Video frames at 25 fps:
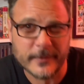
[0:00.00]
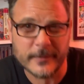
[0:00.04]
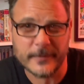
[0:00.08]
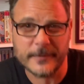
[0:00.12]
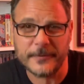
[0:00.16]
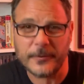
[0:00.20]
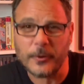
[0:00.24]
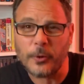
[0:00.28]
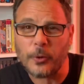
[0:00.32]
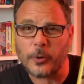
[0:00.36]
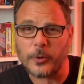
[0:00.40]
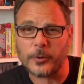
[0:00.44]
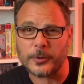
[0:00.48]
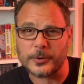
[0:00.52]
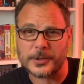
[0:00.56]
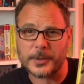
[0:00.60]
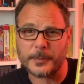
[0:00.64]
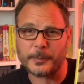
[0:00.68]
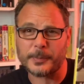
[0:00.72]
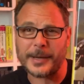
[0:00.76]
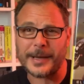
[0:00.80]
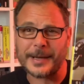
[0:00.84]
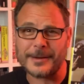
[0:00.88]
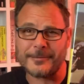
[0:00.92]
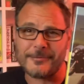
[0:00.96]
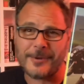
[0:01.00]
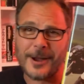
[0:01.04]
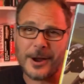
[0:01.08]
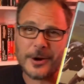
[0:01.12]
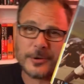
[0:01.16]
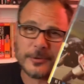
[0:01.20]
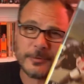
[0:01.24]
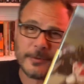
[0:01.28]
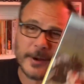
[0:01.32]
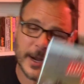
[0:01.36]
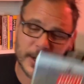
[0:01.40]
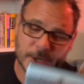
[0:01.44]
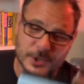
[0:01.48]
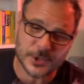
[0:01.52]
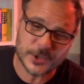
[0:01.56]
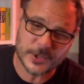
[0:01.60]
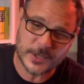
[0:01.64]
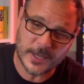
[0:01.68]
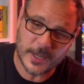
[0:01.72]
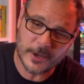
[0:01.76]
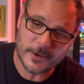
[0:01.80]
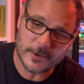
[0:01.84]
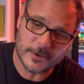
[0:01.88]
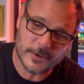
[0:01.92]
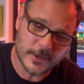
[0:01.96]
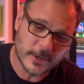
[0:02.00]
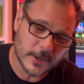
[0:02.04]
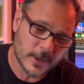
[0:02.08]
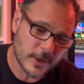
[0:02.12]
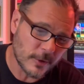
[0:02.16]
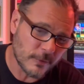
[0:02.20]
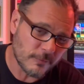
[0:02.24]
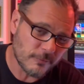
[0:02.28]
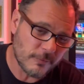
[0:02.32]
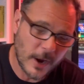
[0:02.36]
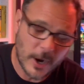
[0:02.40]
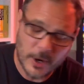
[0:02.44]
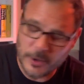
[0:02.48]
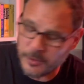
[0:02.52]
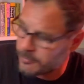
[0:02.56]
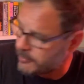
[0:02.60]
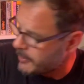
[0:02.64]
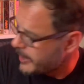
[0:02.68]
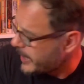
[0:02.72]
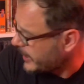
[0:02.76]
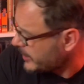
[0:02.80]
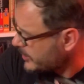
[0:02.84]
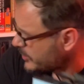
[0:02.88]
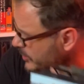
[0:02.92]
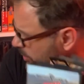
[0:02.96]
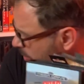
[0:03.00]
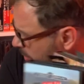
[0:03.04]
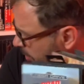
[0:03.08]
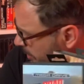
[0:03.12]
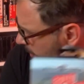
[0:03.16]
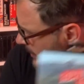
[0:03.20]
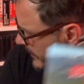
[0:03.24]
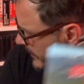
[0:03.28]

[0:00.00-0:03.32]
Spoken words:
for, is to play Road Rash. So Road Rash